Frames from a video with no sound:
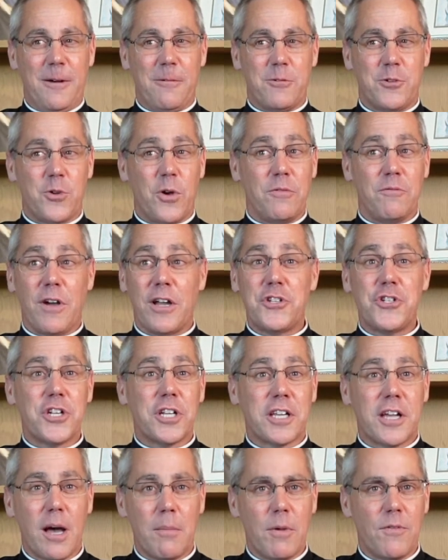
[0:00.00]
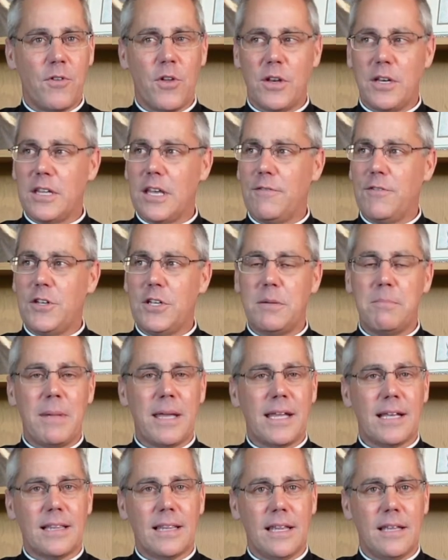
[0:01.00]
So I invite you to come. If you didn't
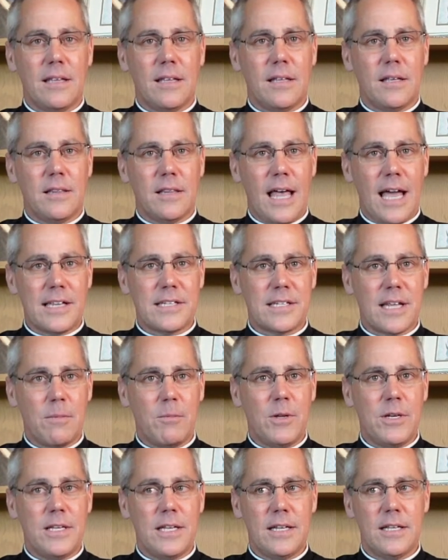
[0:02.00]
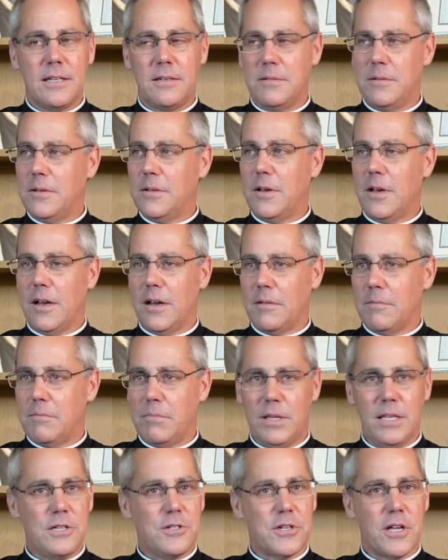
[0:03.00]
make it last time we did it,
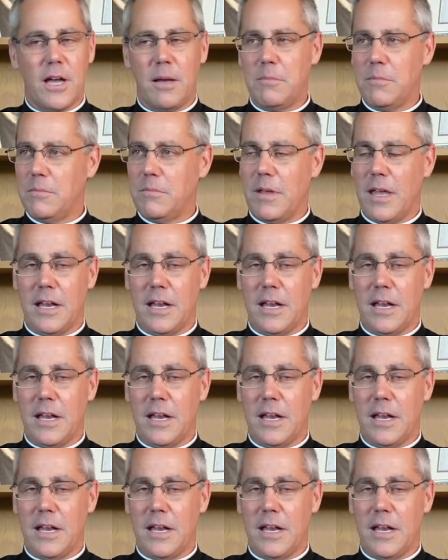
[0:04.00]
please come.